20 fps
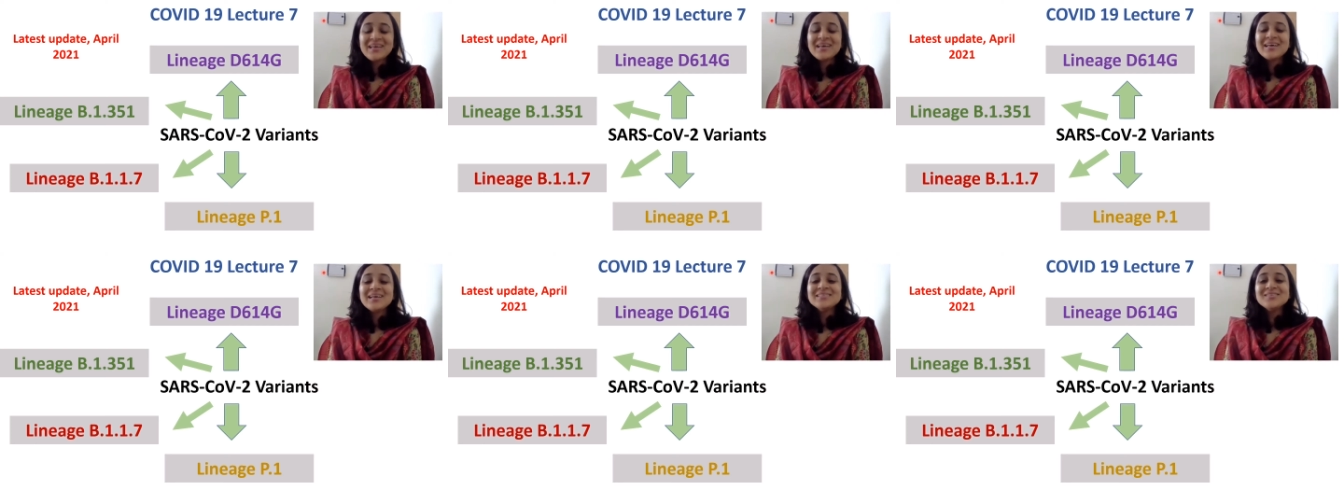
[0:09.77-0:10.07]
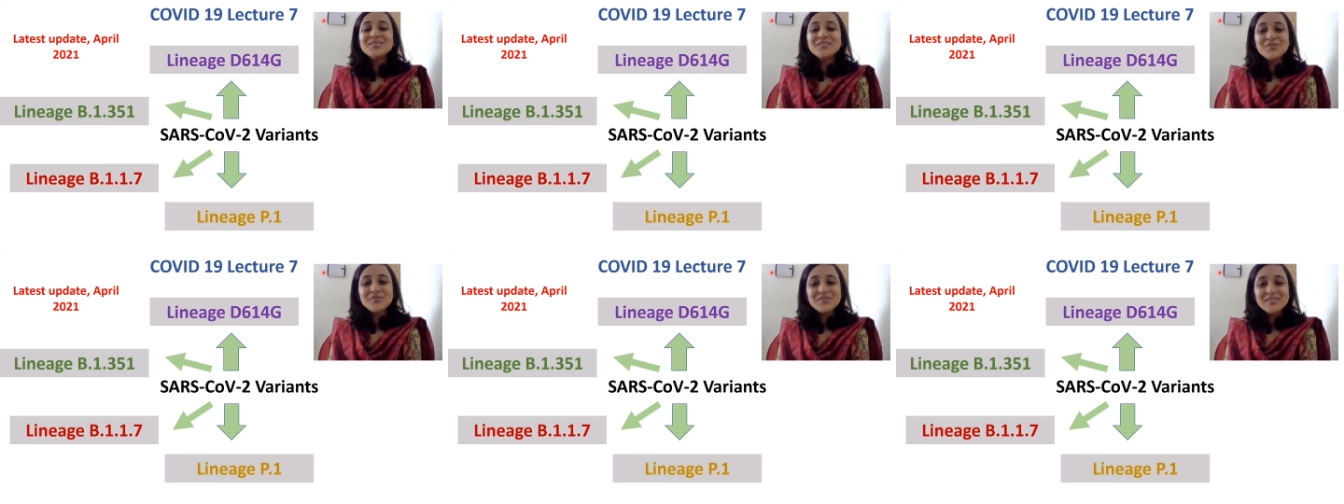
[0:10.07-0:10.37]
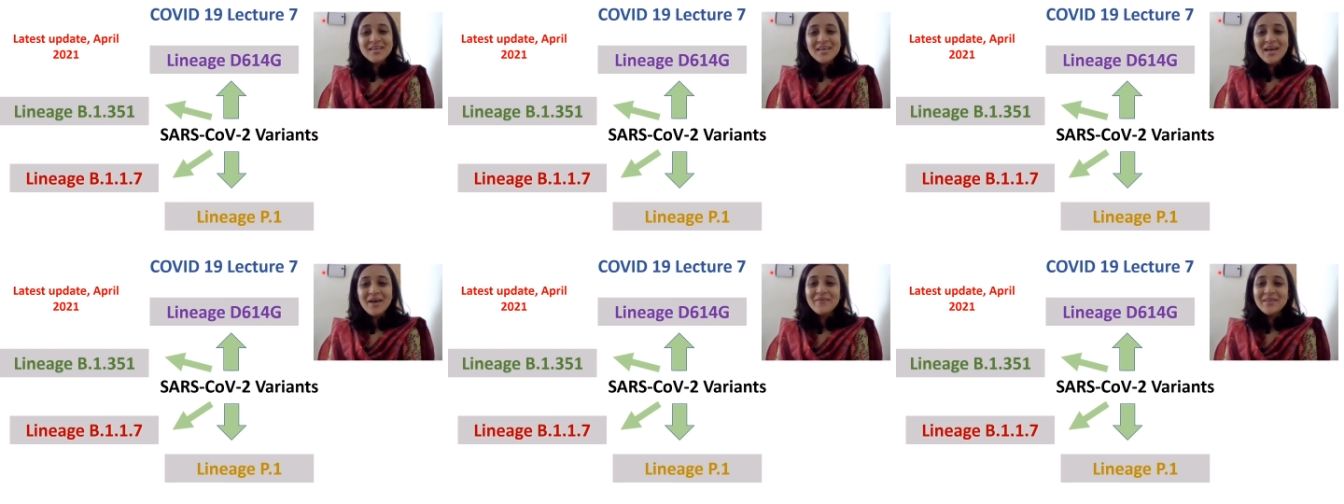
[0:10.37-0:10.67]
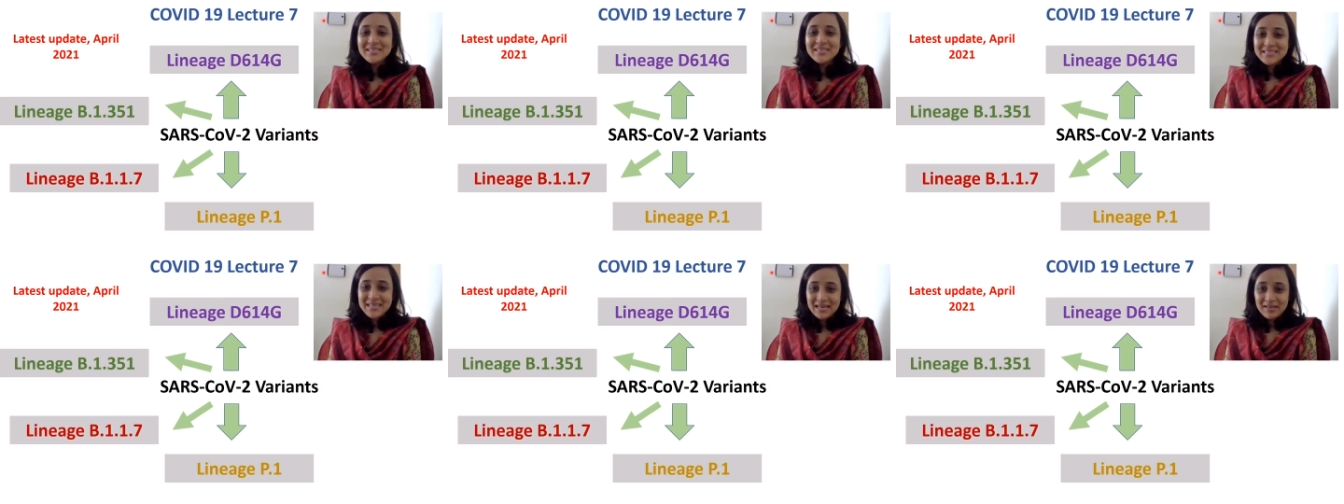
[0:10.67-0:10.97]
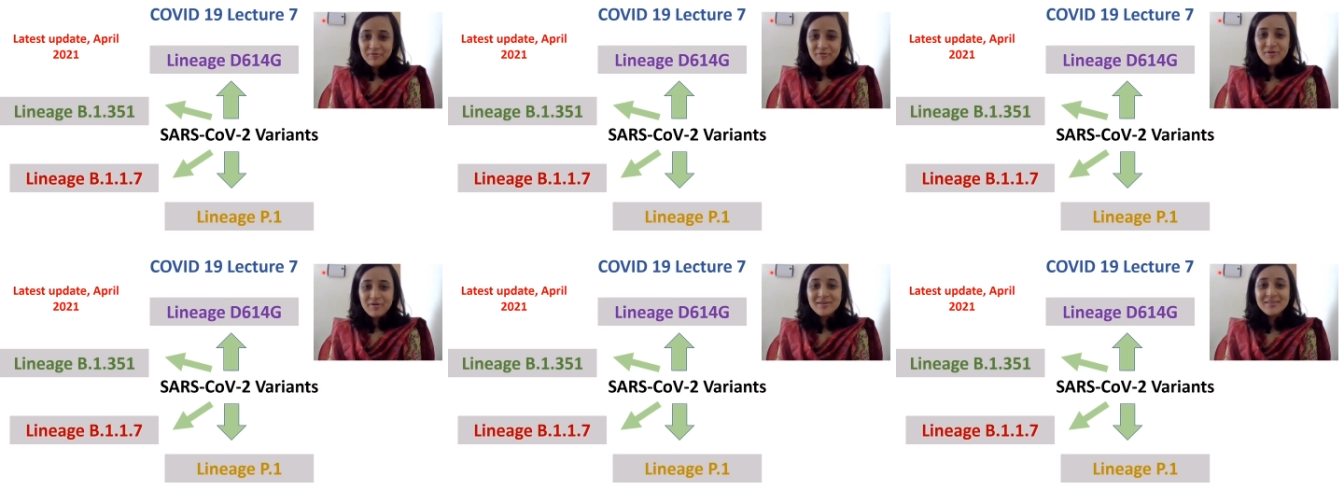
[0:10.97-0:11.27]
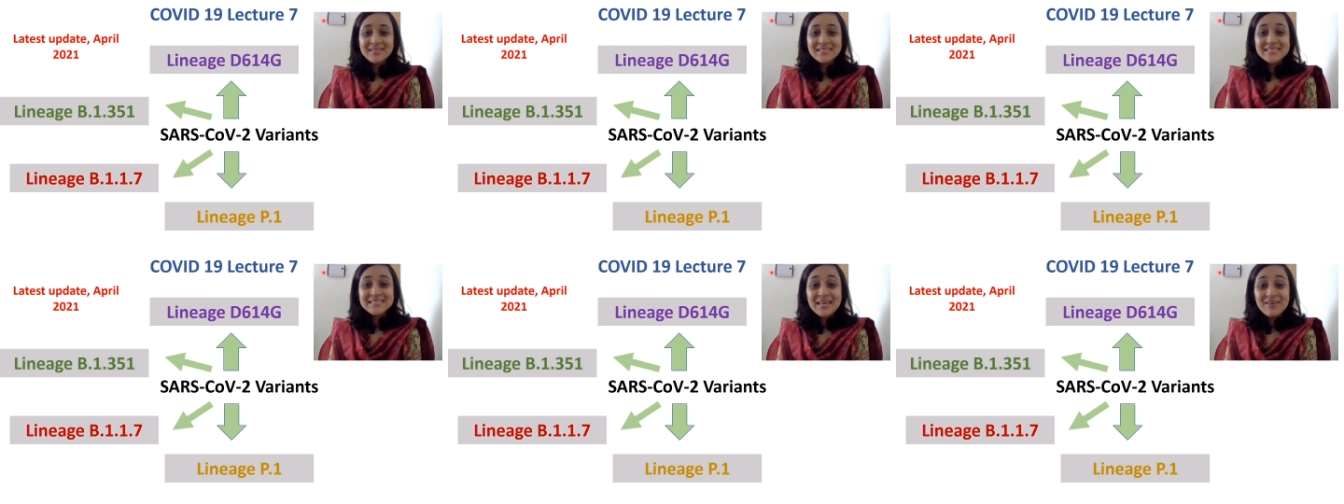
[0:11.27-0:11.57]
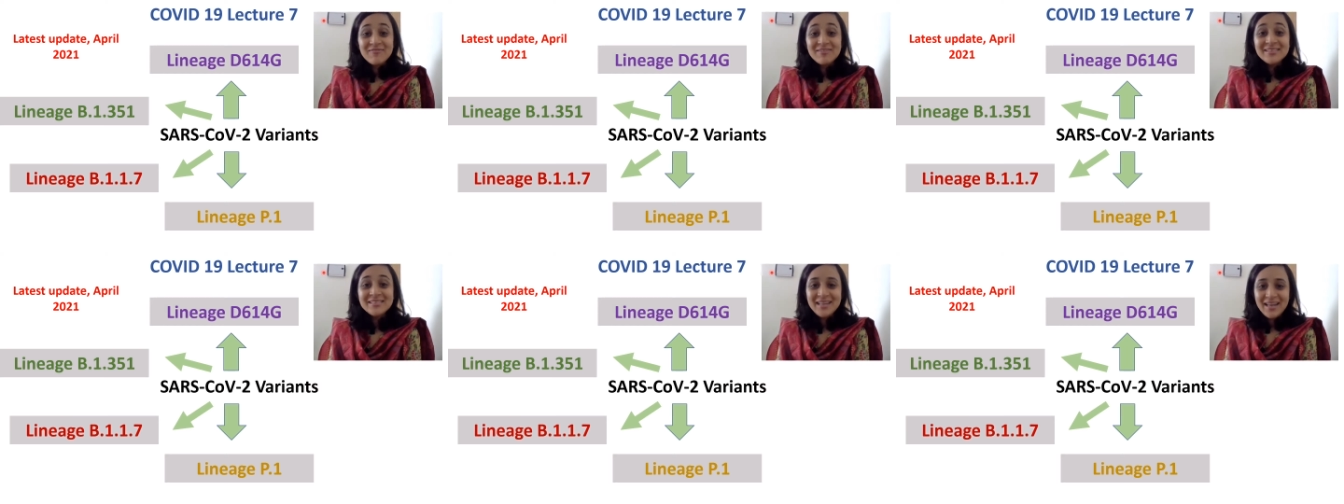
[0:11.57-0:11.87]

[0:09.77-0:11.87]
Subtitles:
So today I will deliver the 7th